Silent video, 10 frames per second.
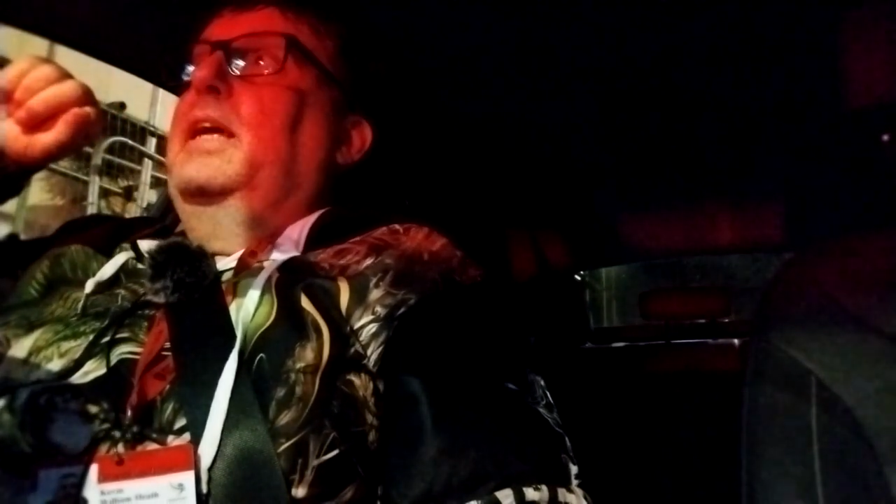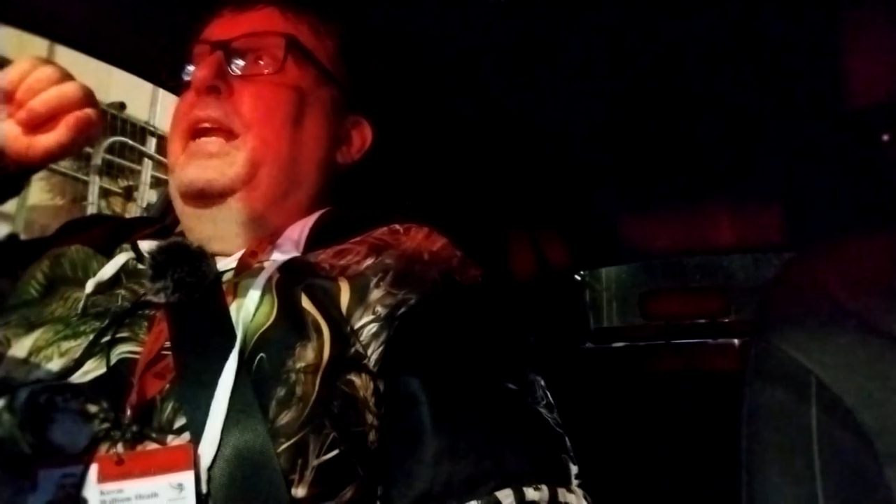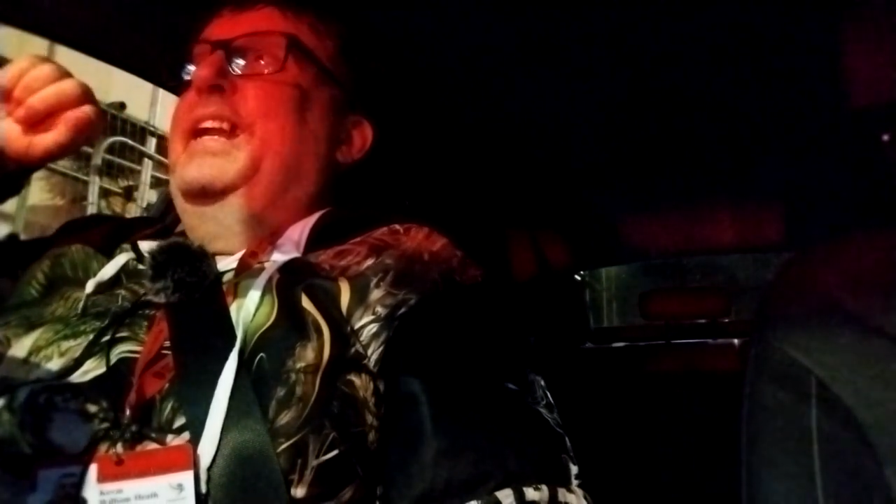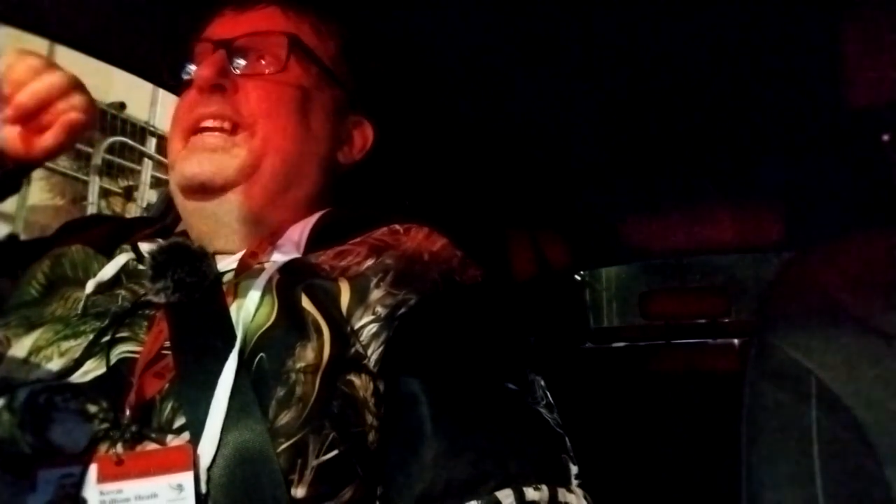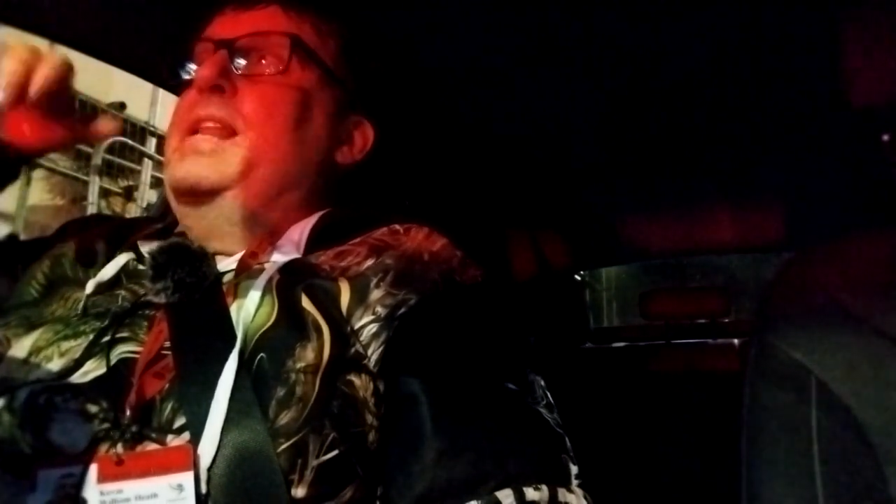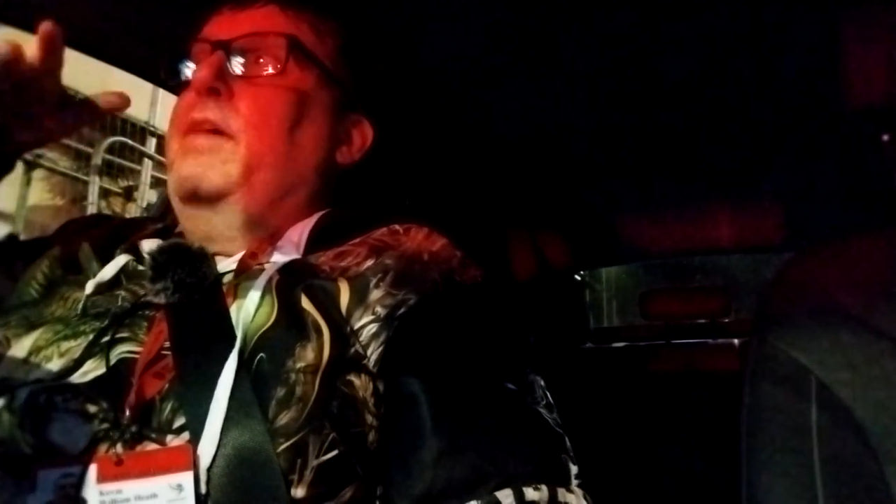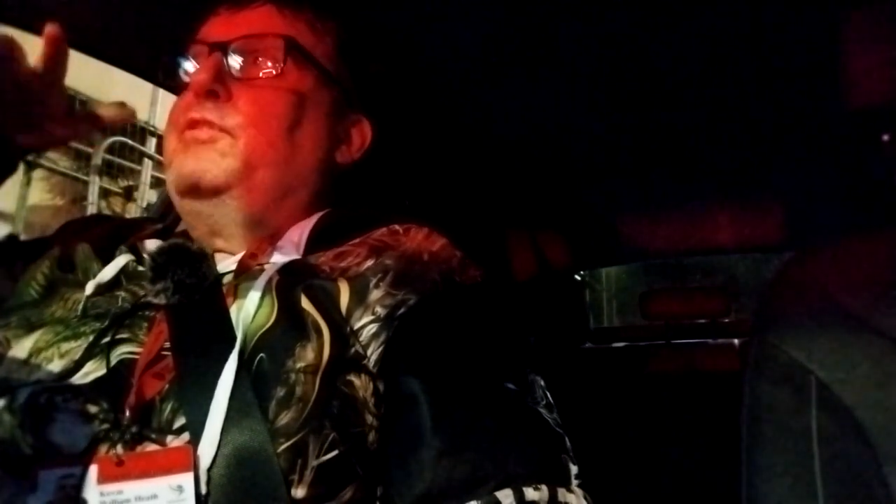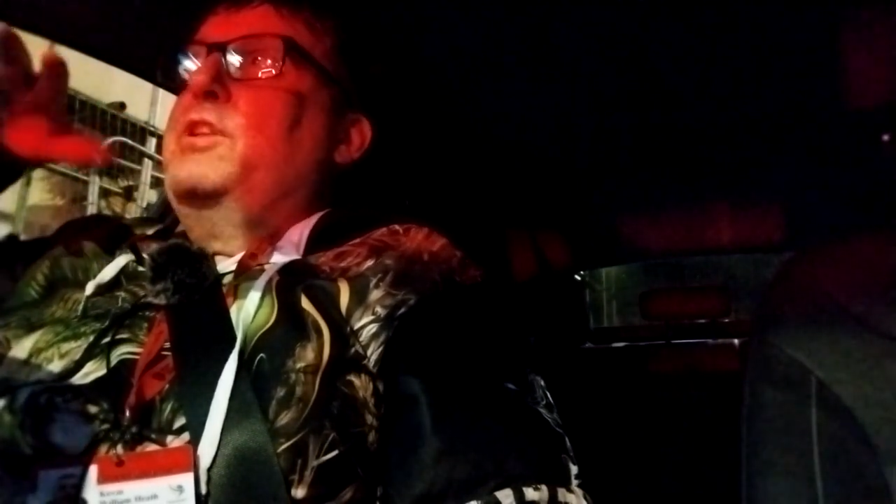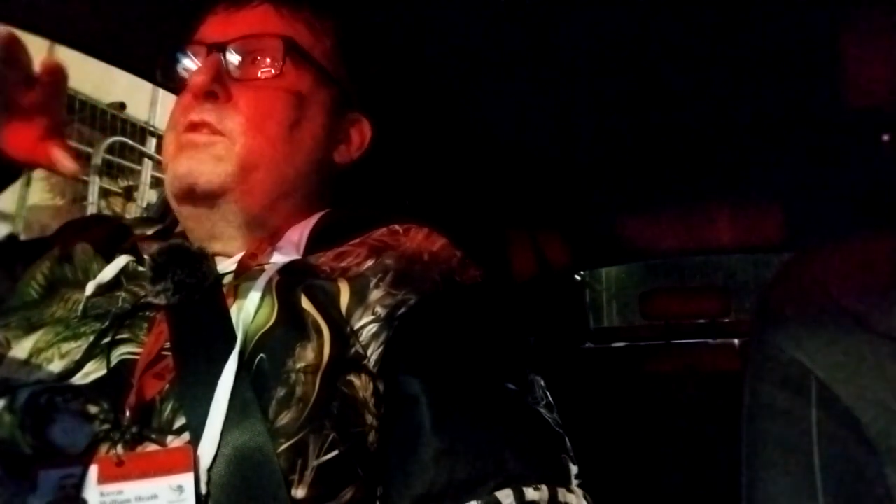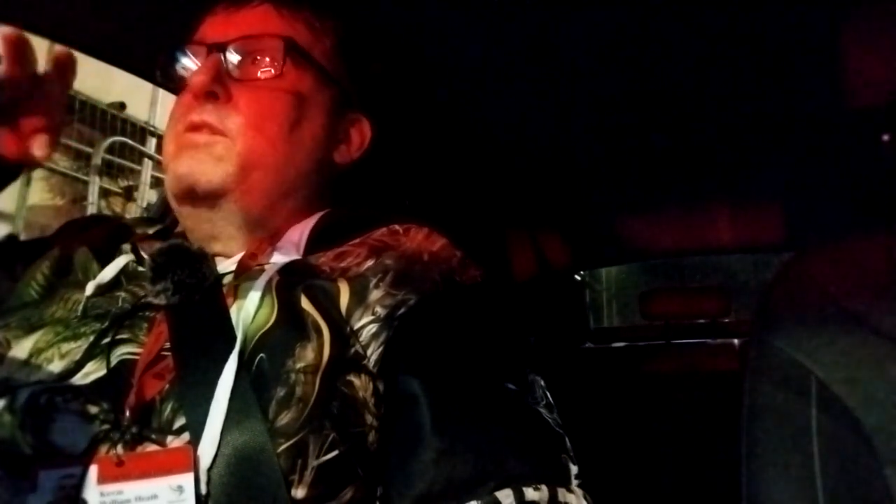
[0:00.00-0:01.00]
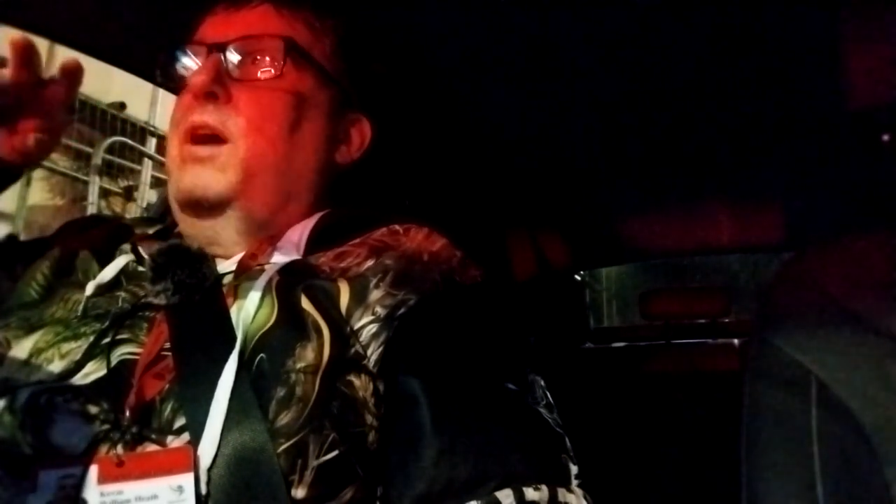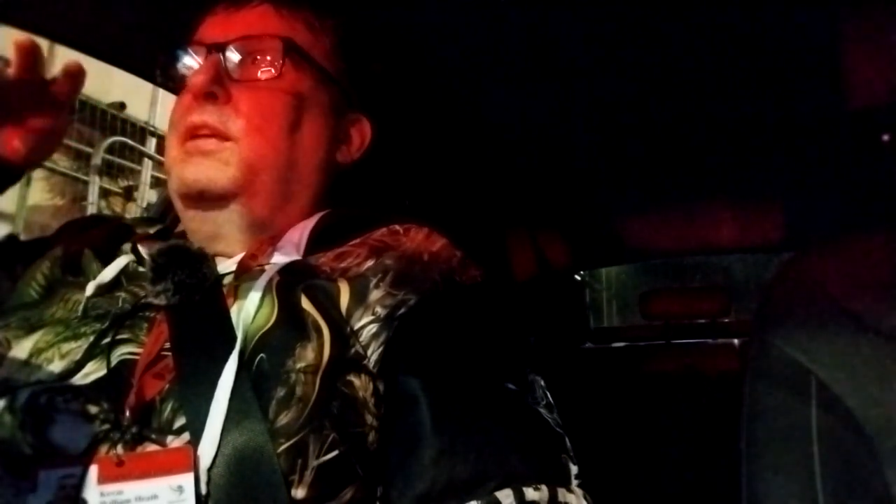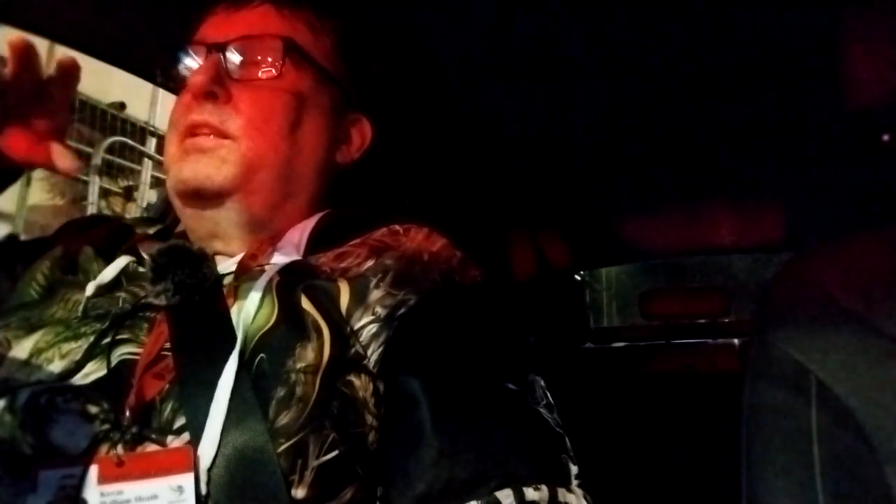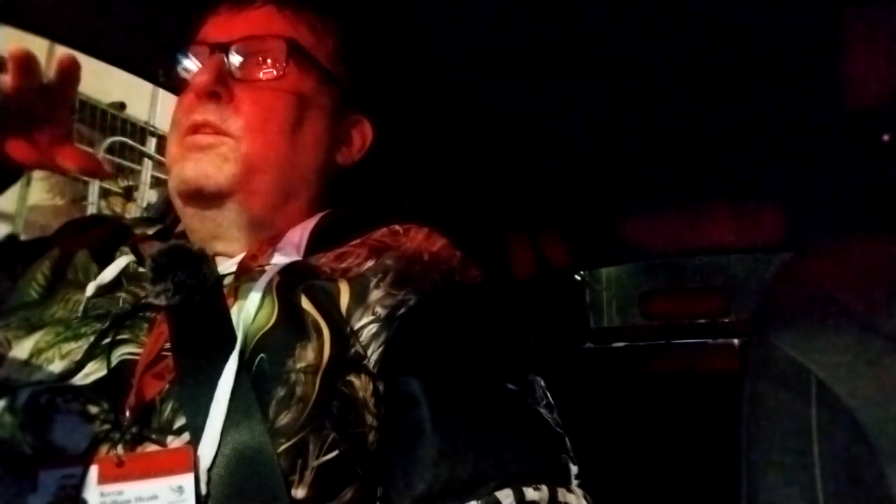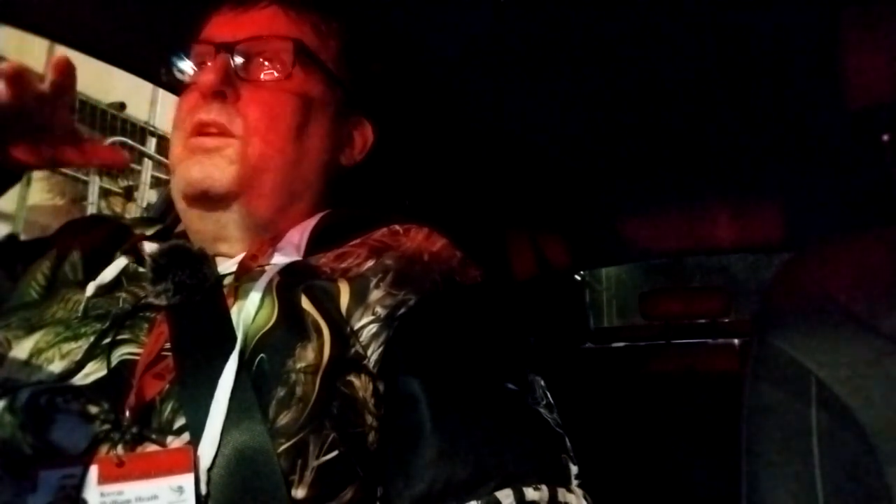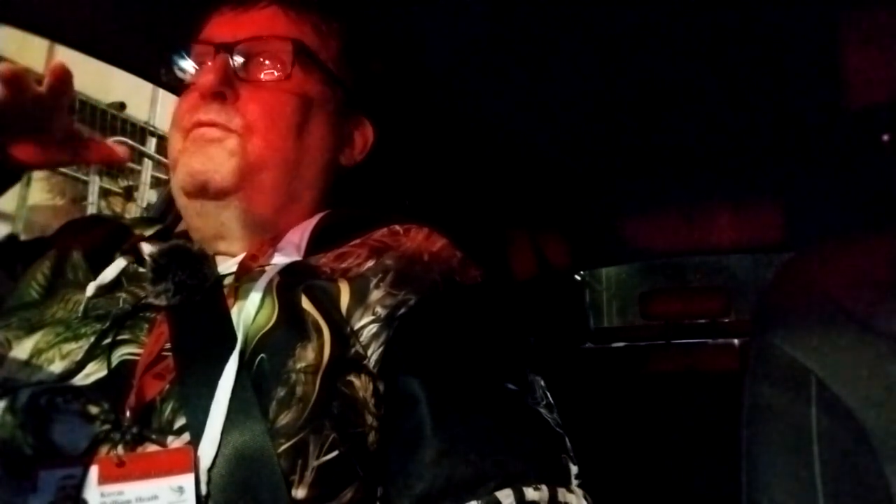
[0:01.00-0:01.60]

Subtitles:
And then in the afternoon, I don't